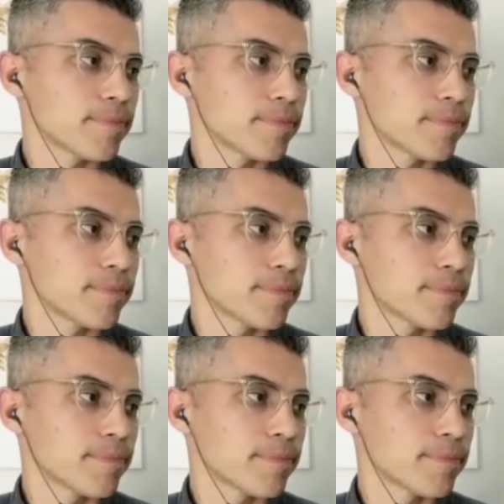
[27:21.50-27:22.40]

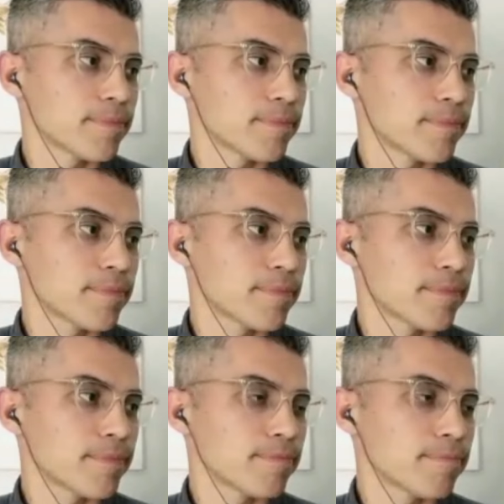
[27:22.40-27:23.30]

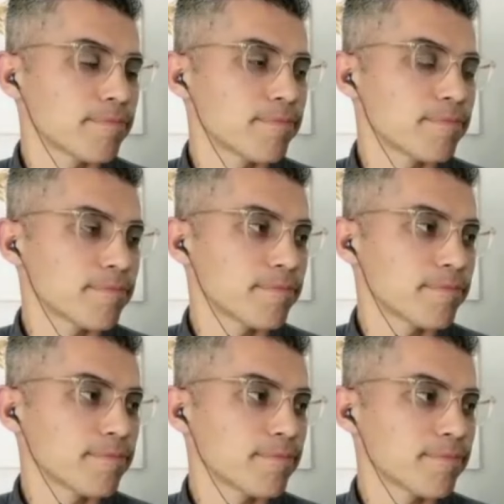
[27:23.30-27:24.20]

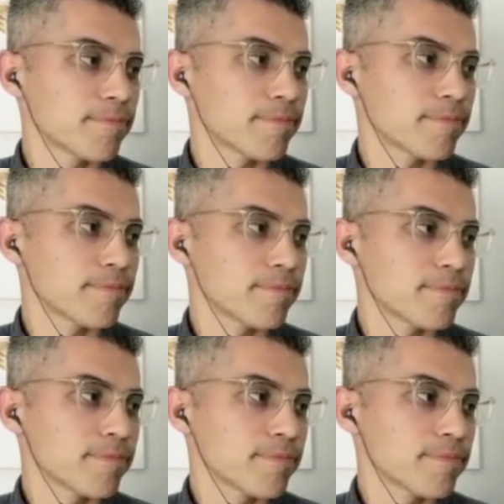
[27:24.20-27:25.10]

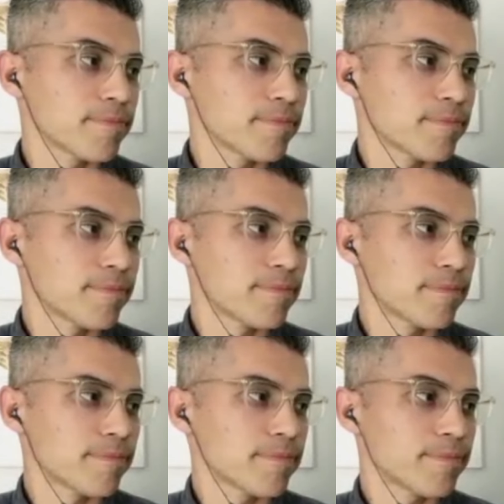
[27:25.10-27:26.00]

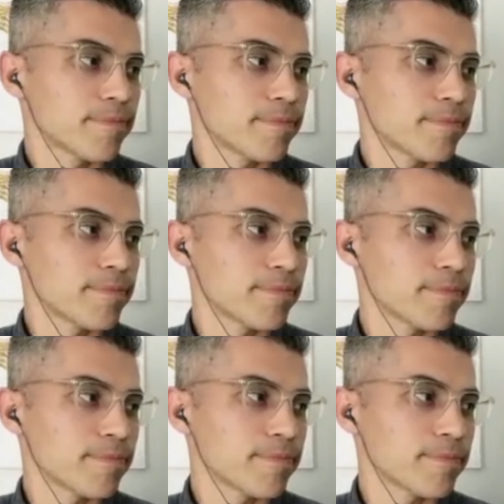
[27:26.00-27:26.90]

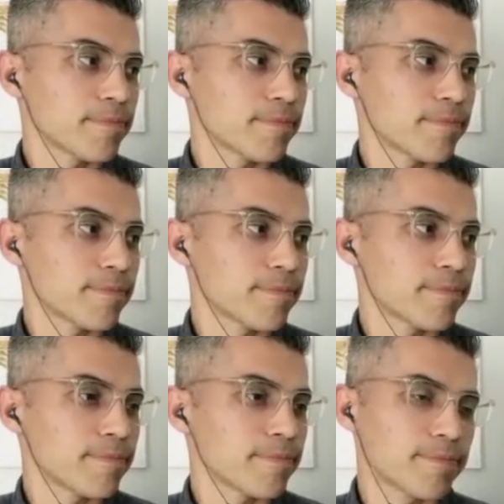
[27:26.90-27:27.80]

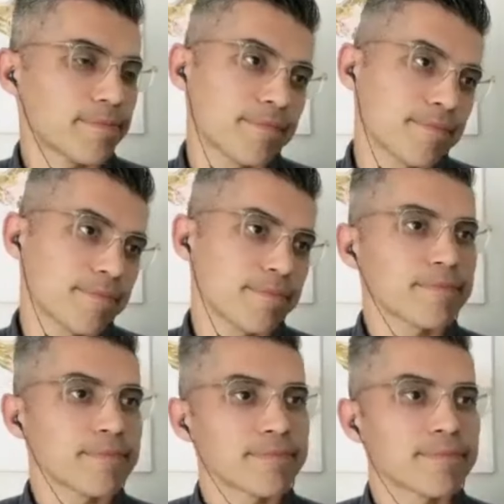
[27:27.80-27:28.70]

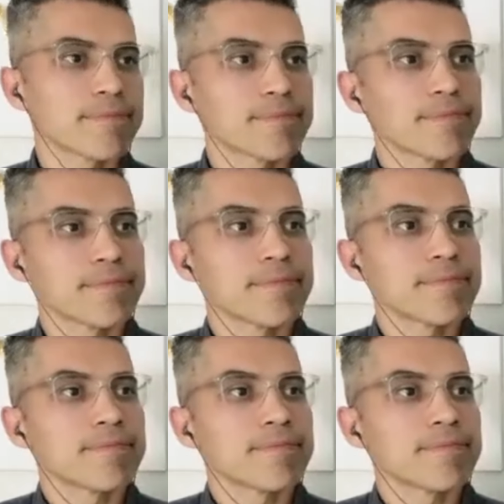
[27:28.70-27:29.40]
[no speech]